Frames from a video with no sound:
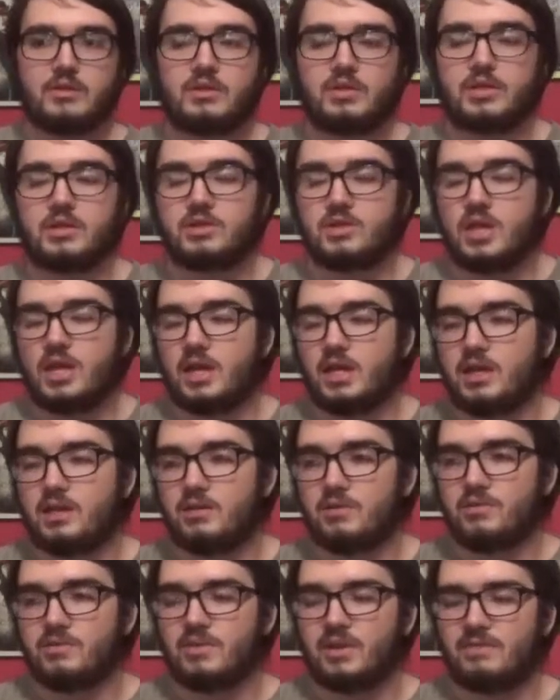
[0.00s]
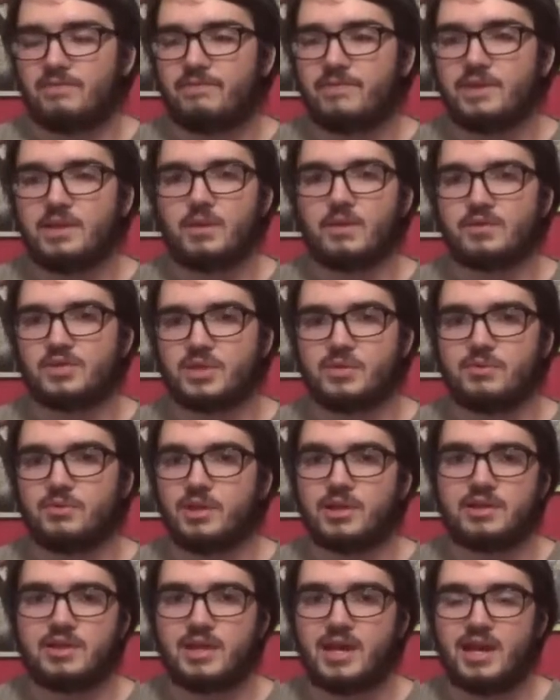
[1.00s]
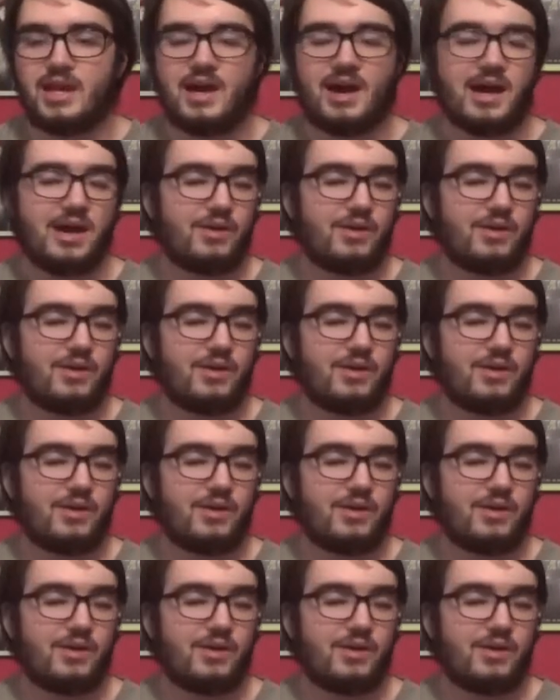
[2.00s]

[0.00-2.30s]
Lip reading: And I think it was something like that.